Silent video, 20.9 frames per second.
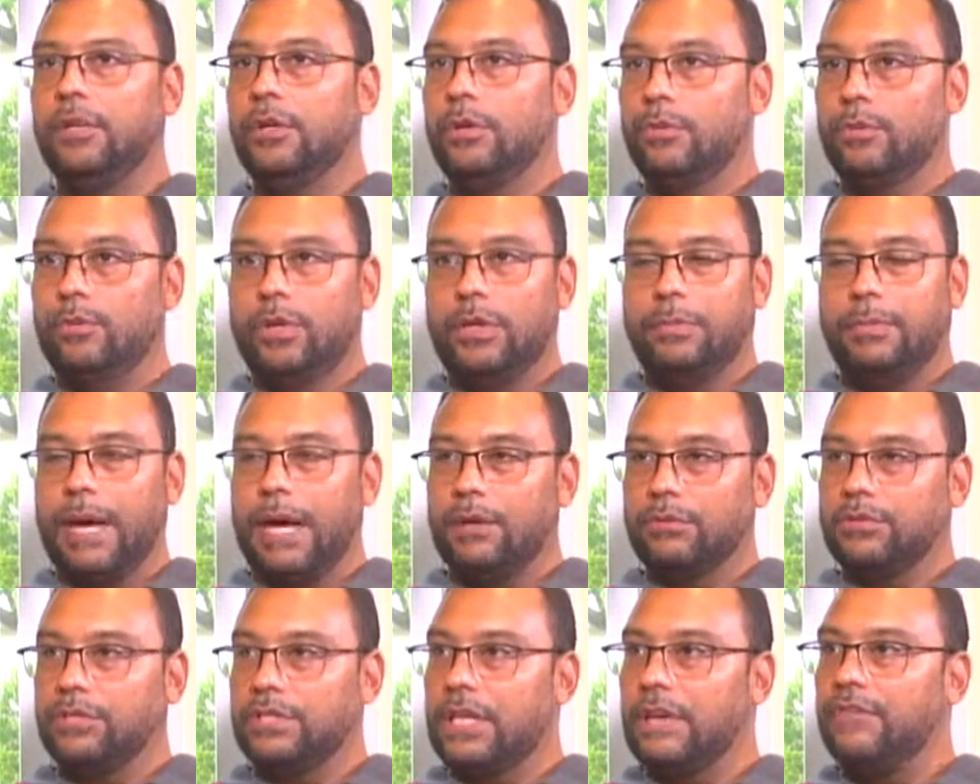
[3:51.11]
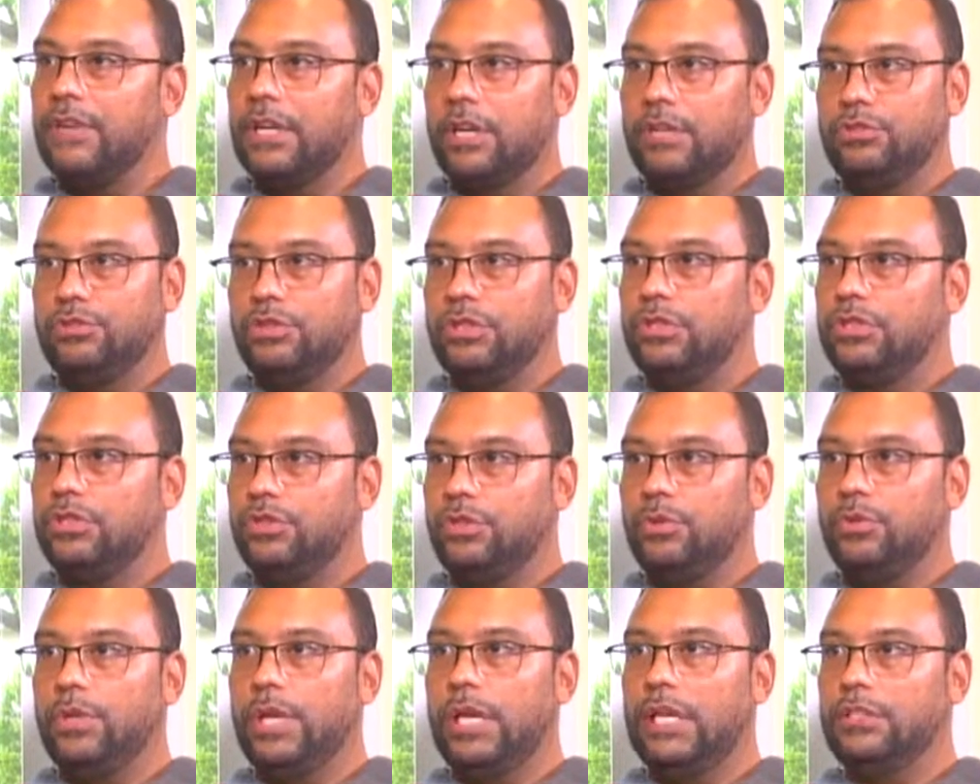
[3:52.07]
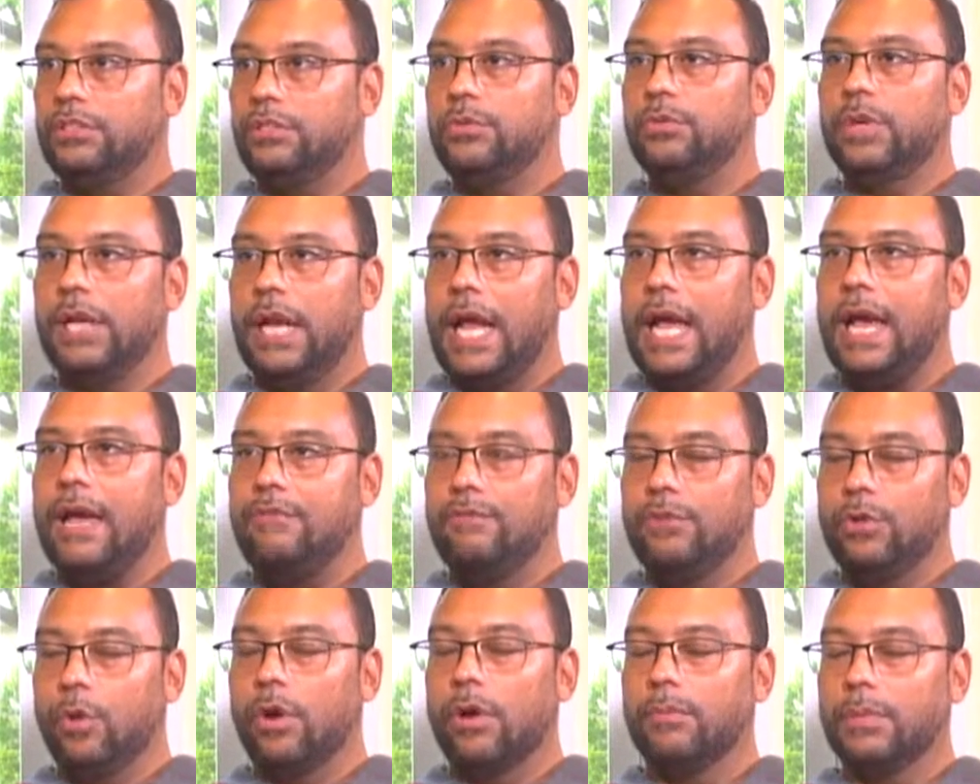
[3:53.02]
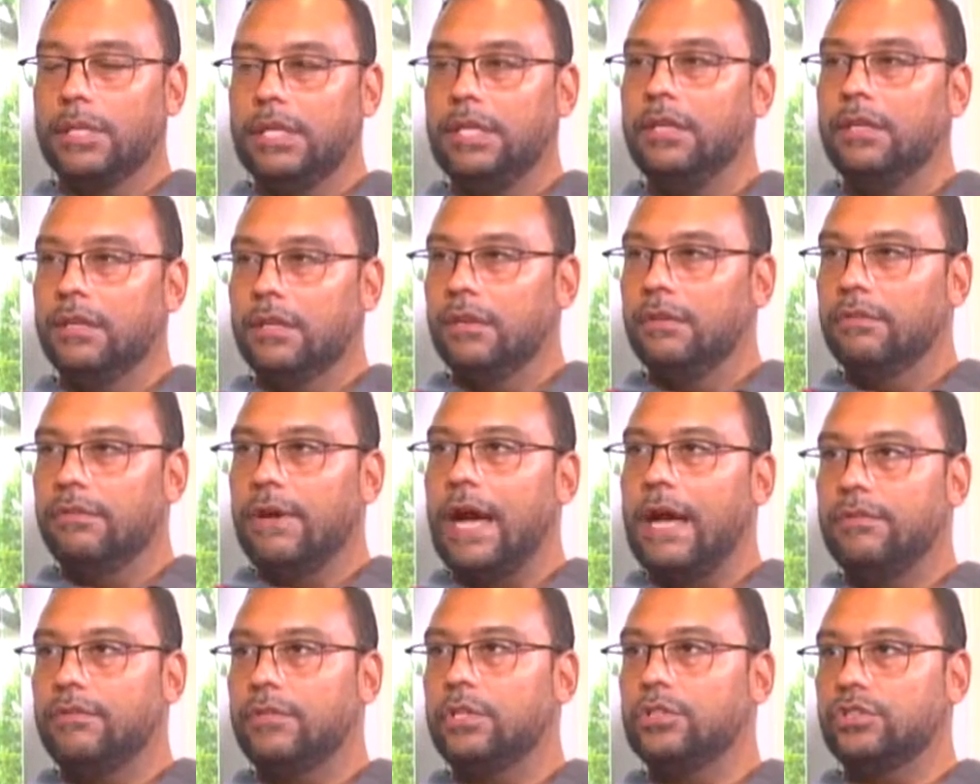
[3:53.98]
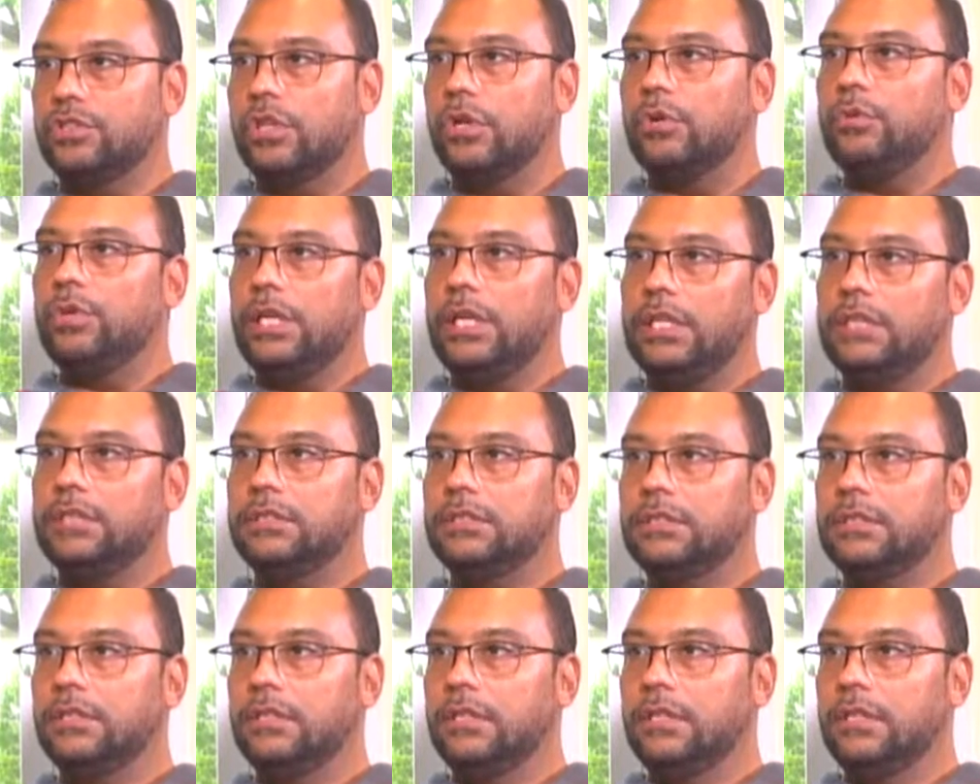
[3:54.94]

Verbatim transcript: with about 700 students, you would have normally 5 custodians